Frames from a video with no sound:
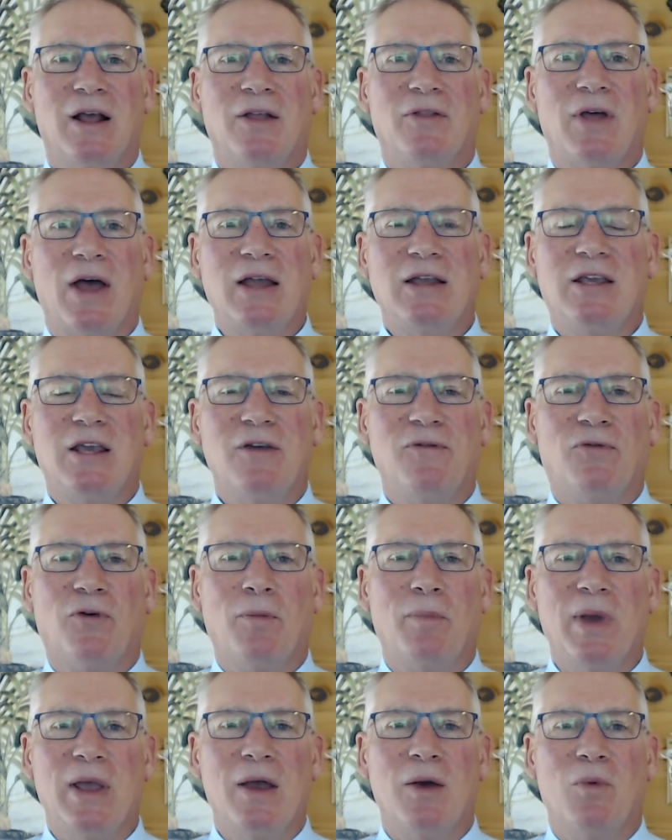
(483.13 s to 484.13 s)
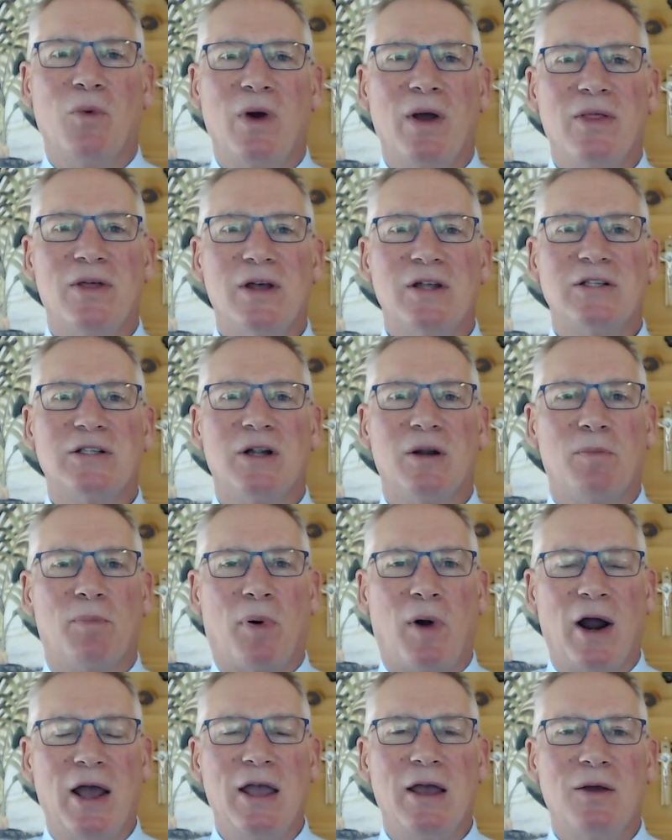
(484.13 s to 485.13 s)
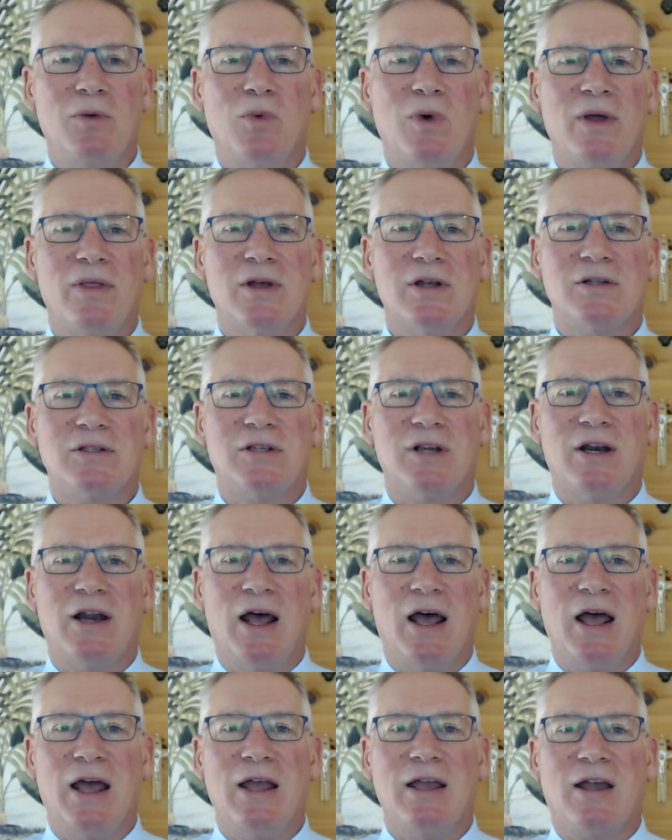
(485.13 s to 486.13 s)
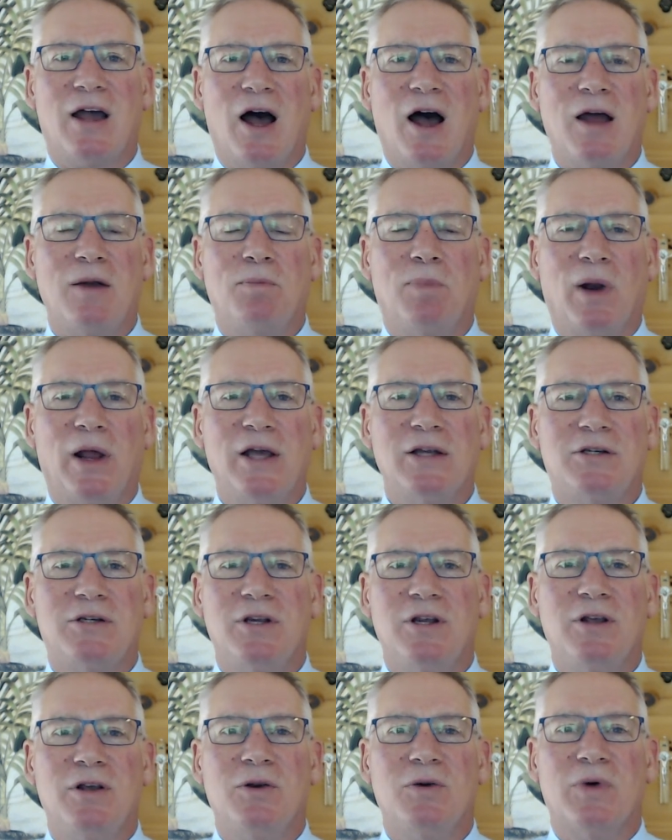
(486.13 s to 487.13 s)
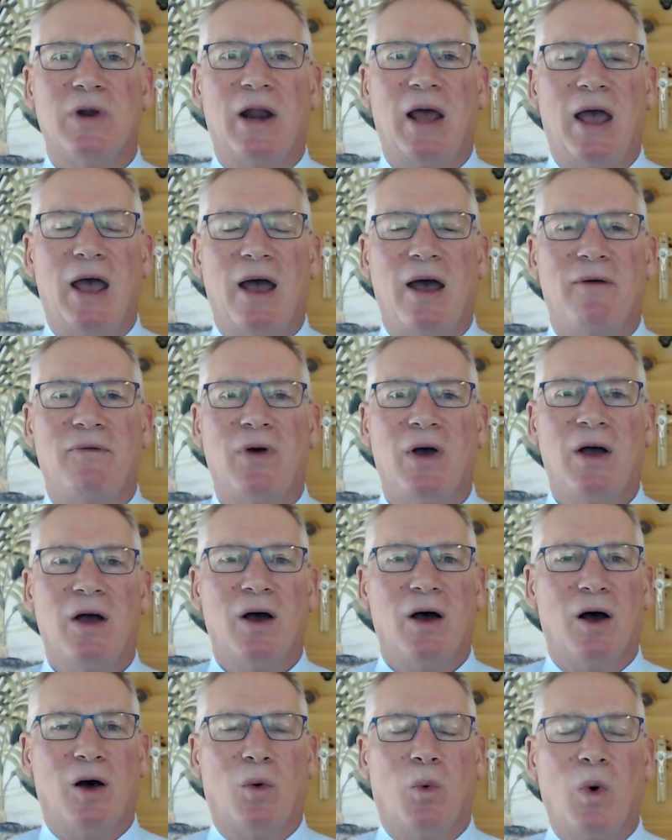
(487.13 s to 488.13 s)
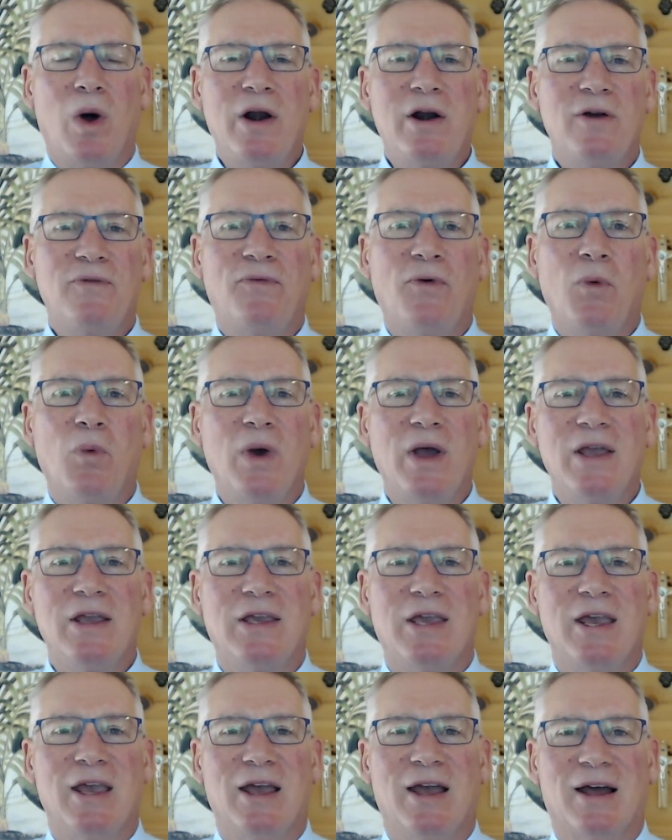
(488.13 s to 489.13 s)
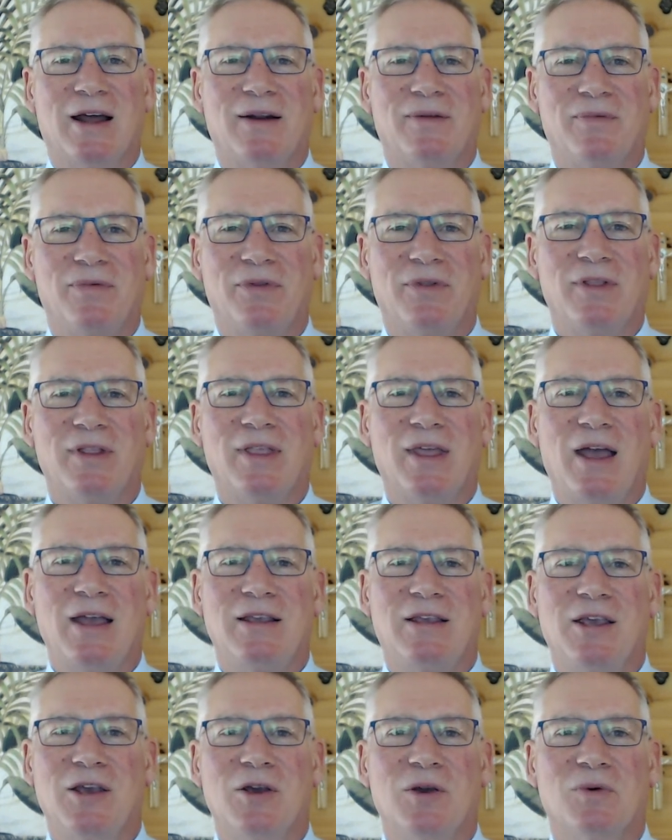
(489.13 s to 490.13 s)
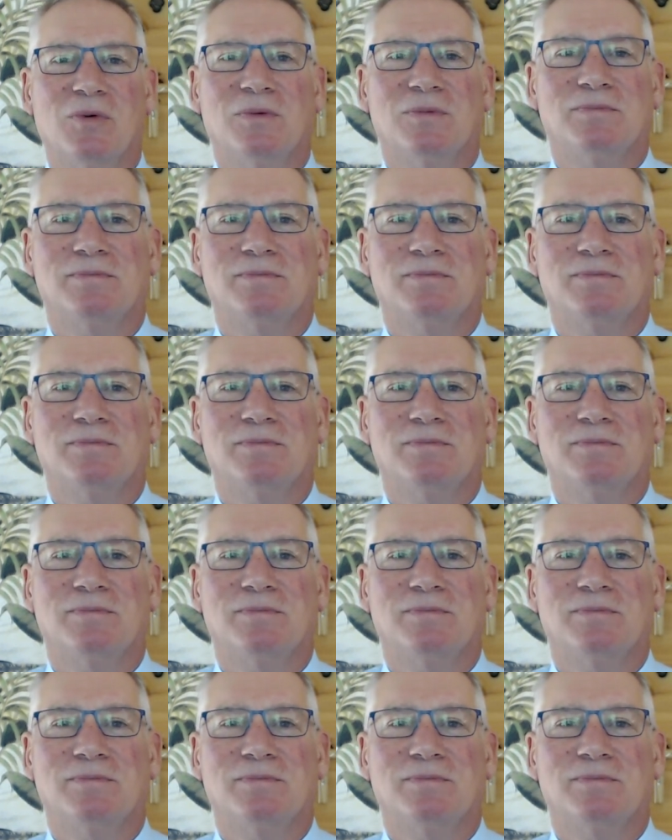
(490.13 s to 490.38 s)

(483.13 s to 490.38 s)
Thank you for being with us and praying with us today. God bless you and have a wonderful weekend. Thank you.